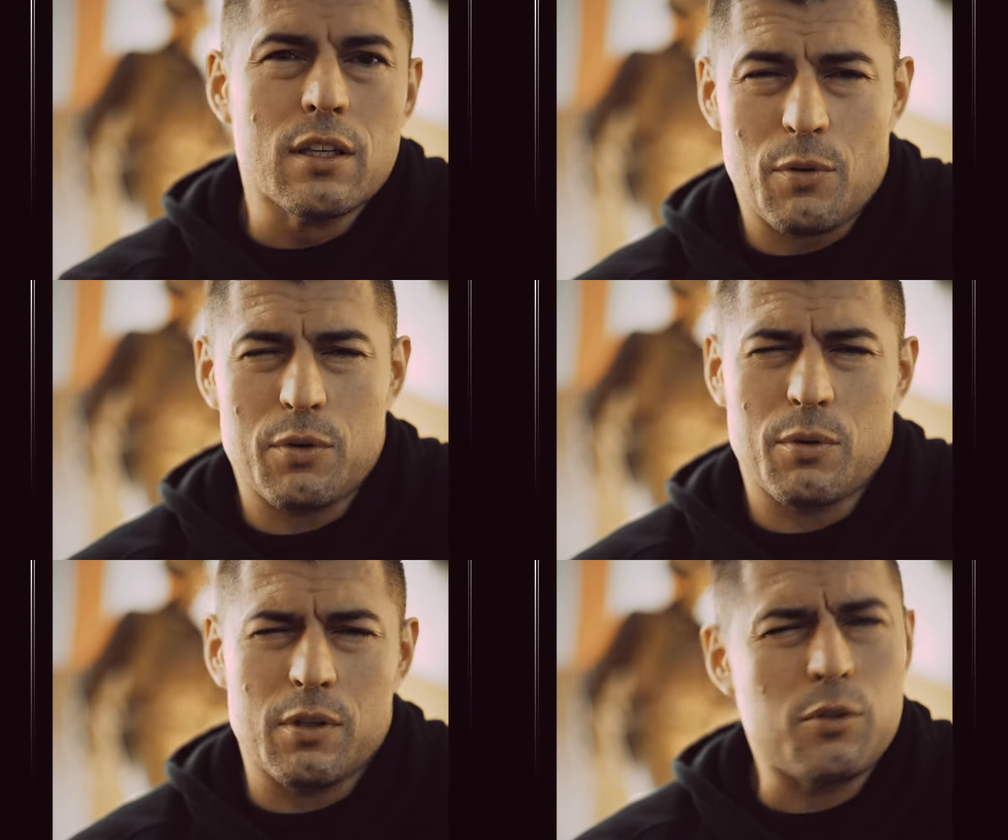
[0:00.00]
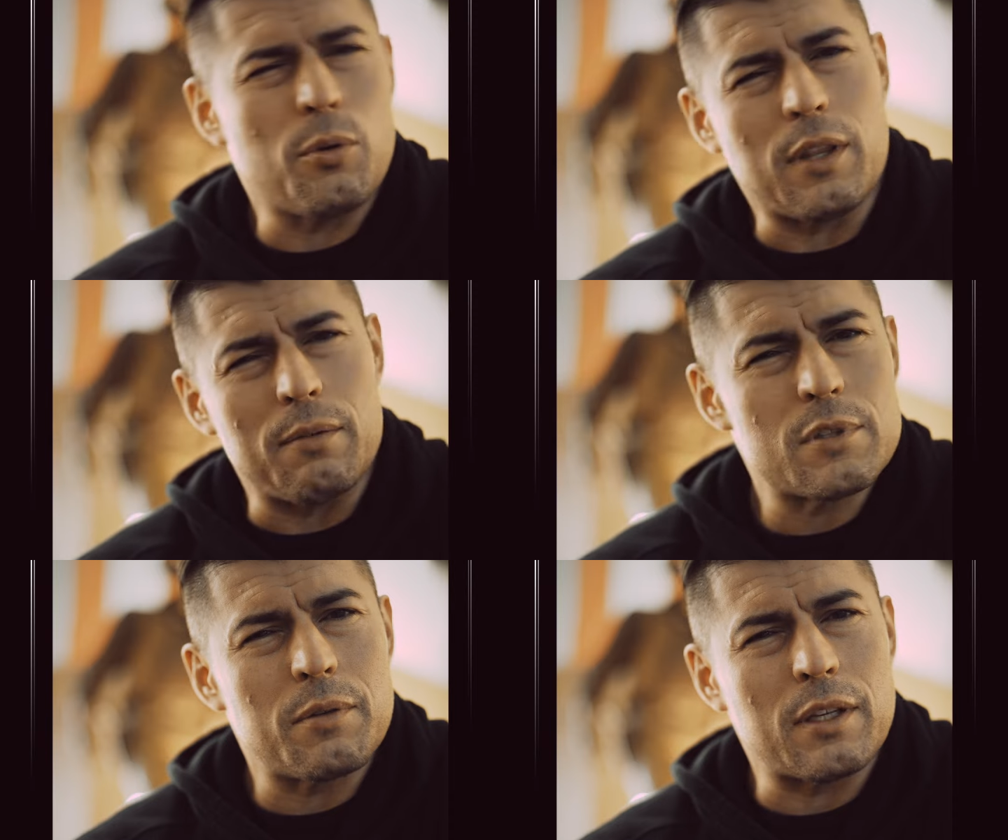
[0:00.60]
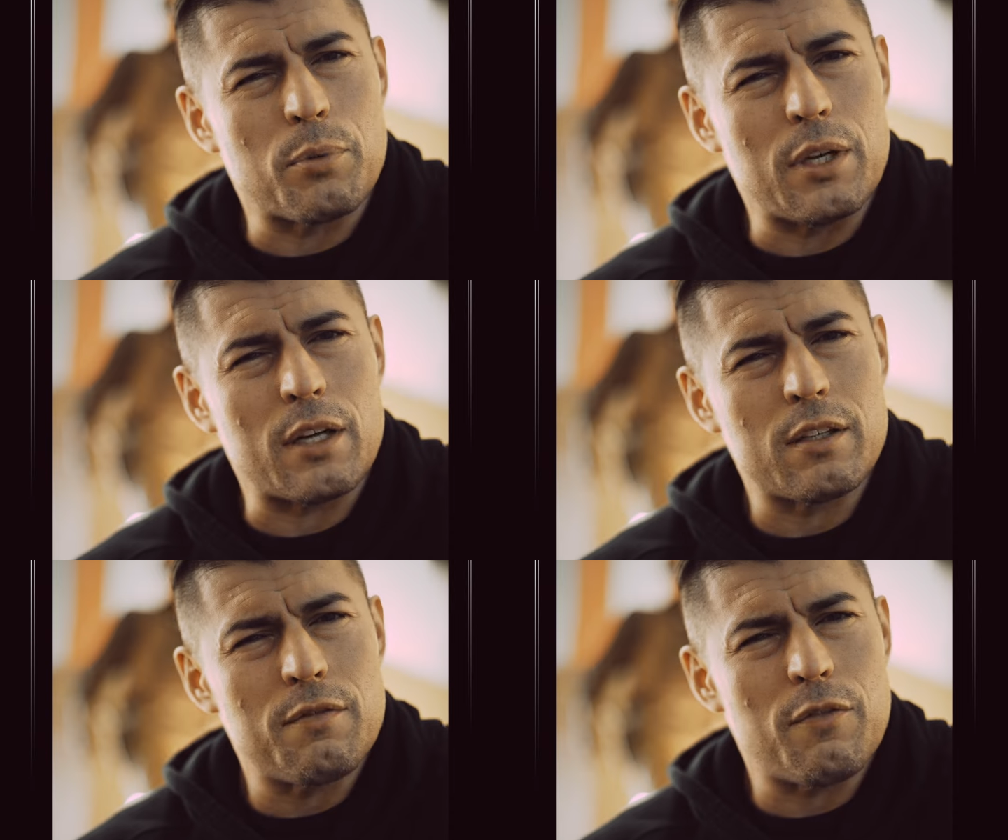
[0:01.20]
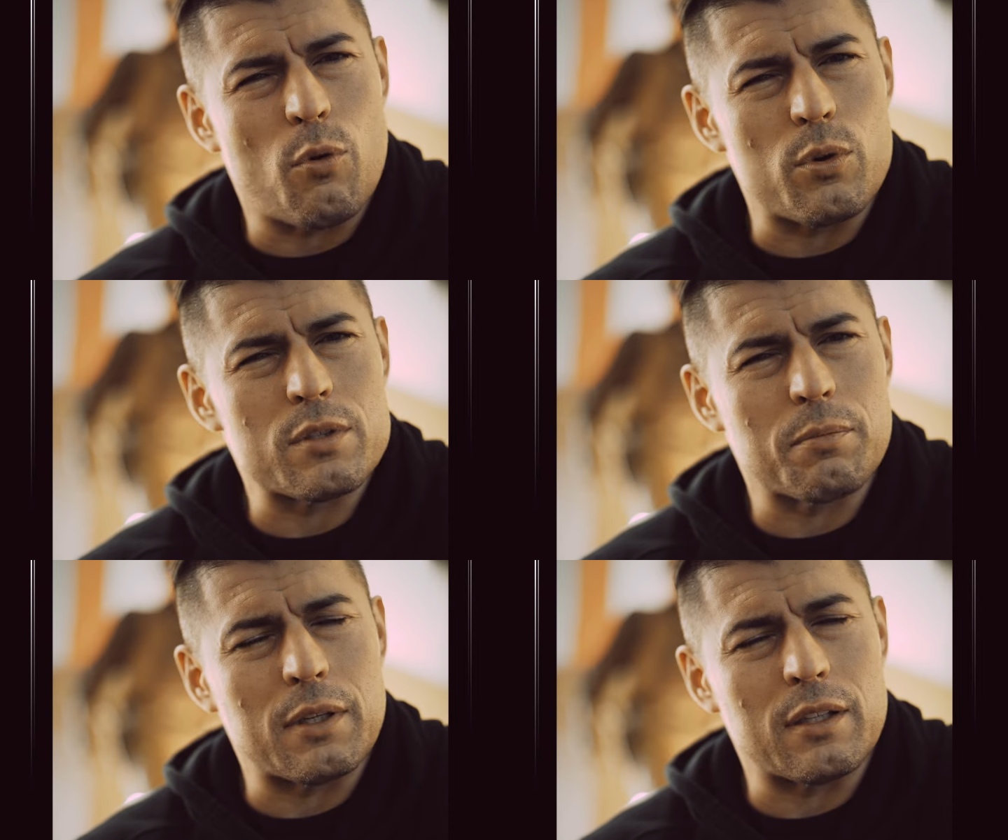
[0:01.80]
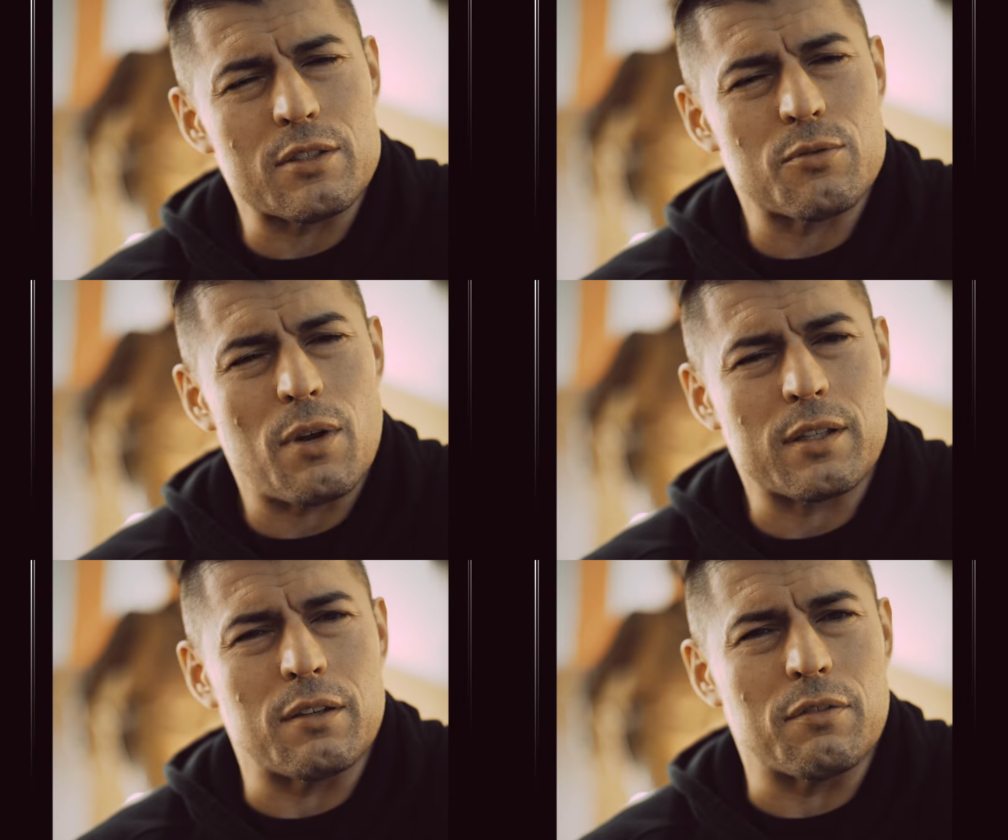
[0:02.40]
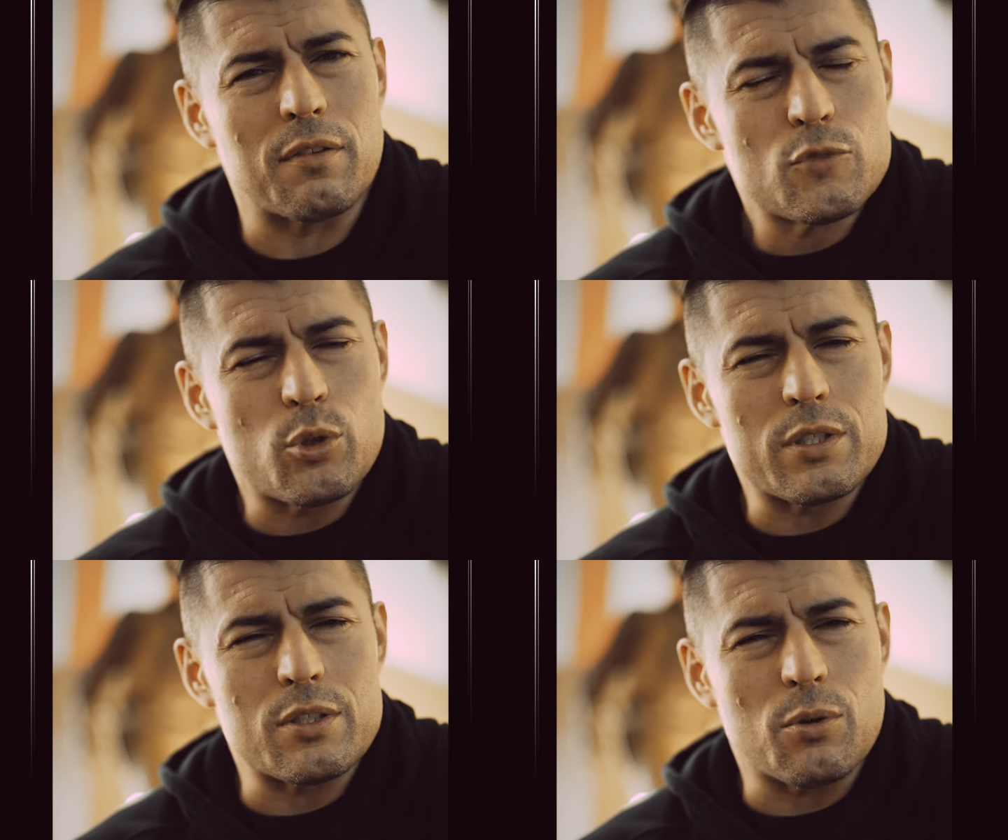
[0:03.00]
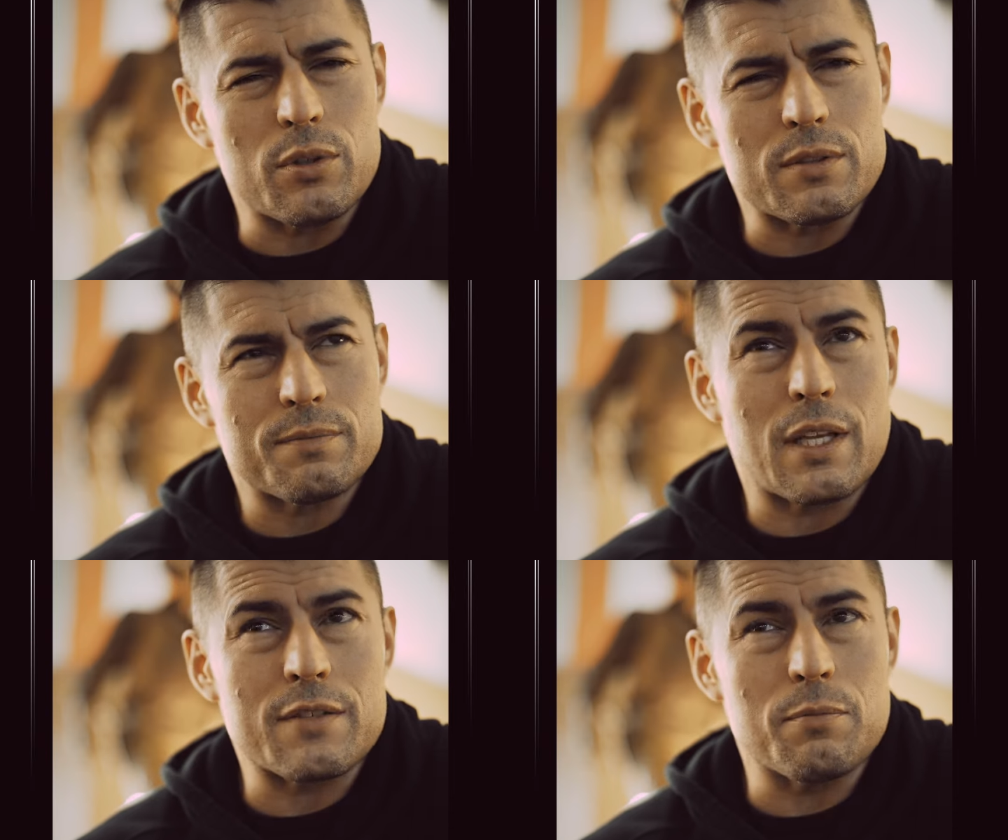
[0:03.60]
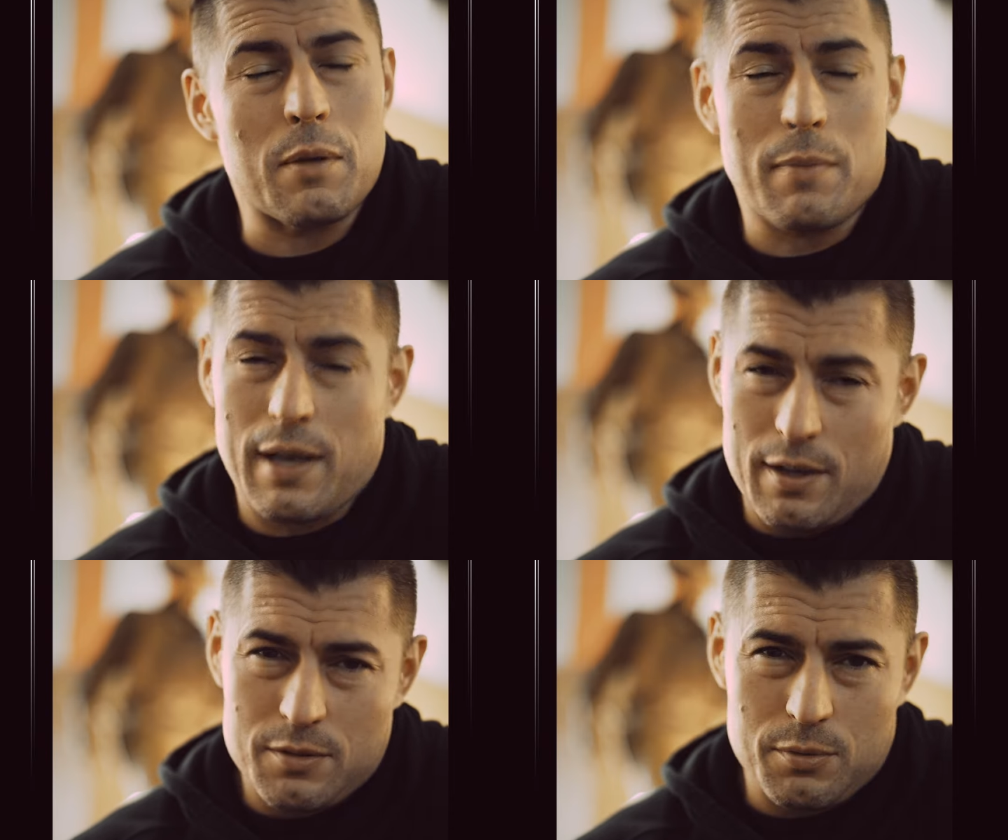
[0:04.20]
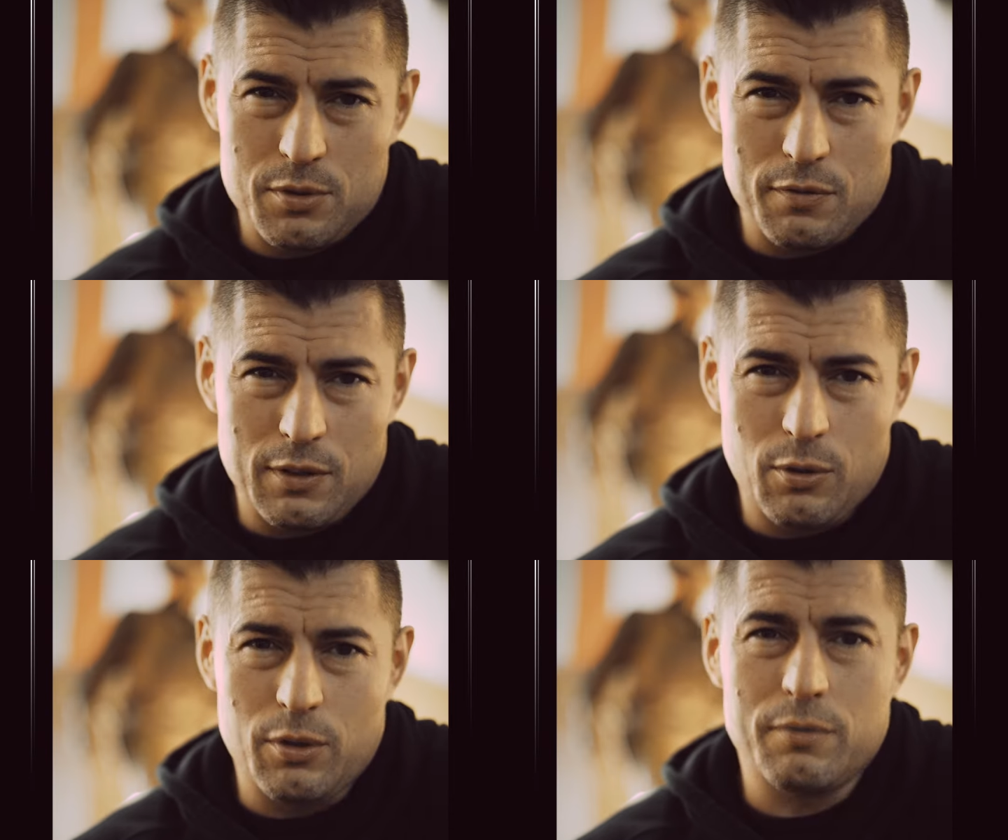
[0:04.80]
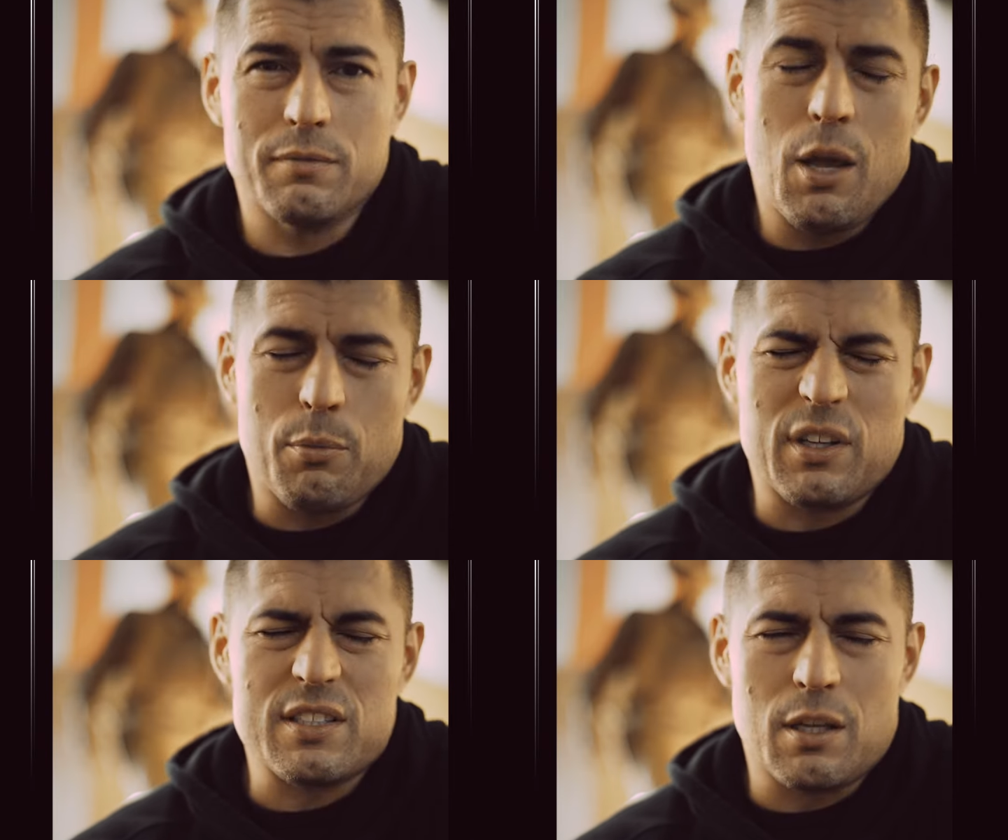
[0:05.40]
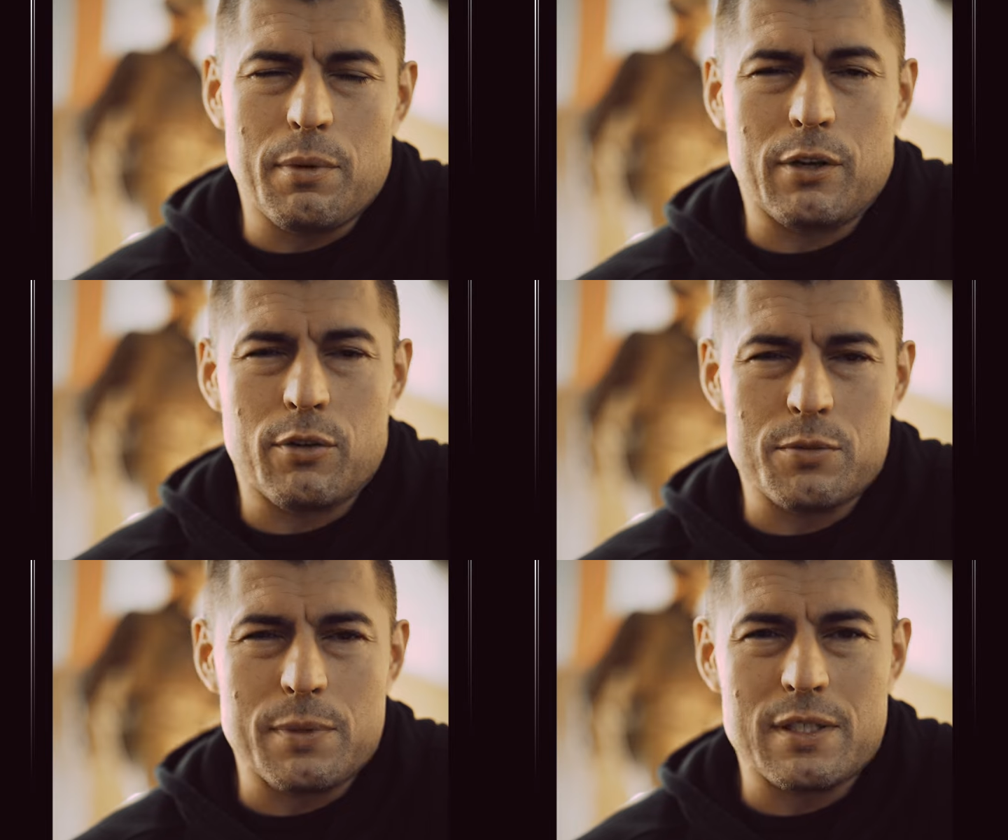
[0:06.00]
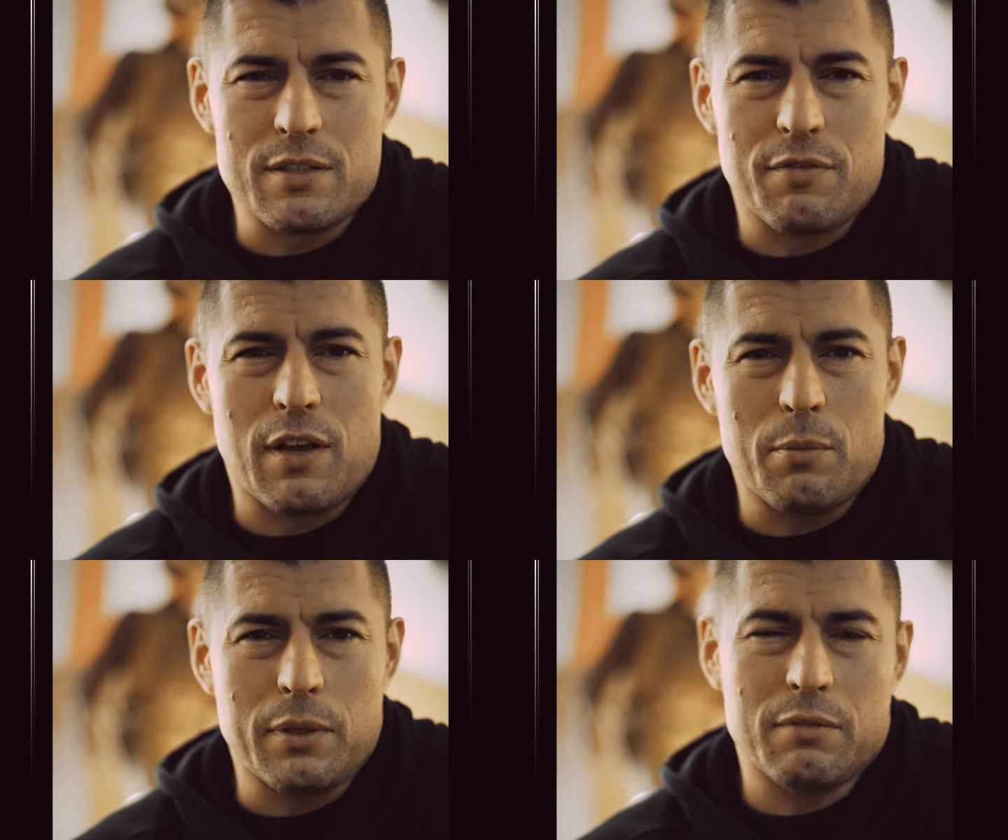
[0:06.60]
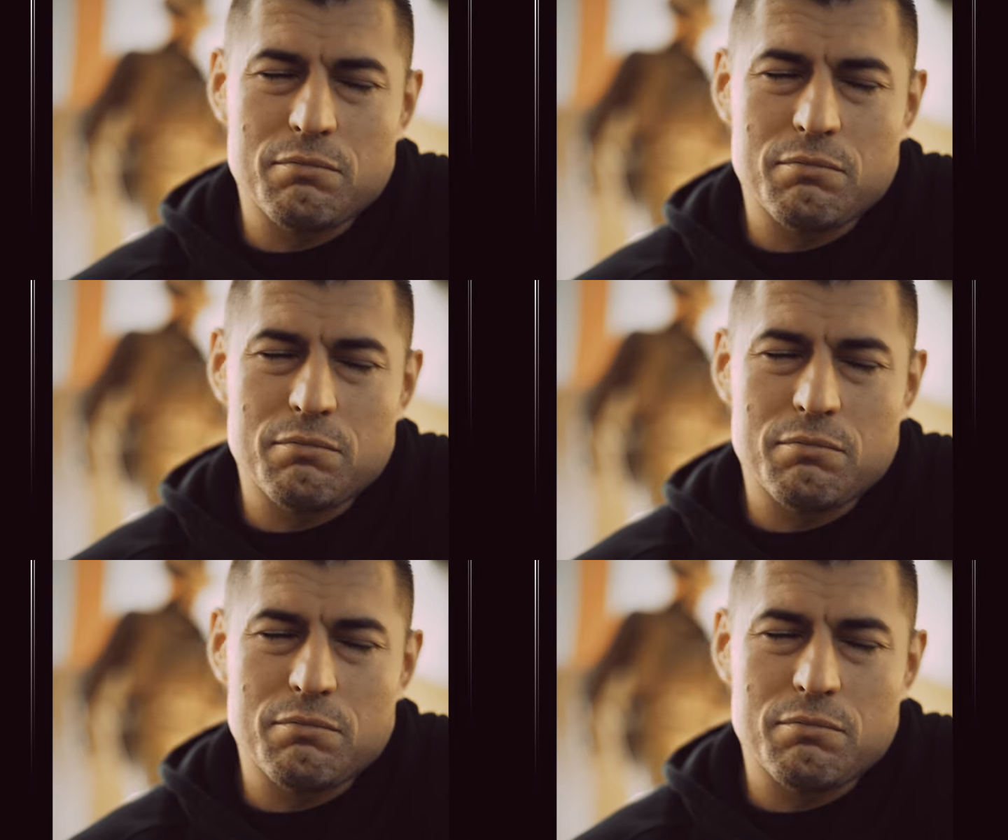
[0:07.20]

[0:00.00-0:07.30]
I wonder what you do with it. Something productive or something destructive? Choice is yours. As for me and my house, we'll serve the Lord. And we're going to celebrate Christmas as a family.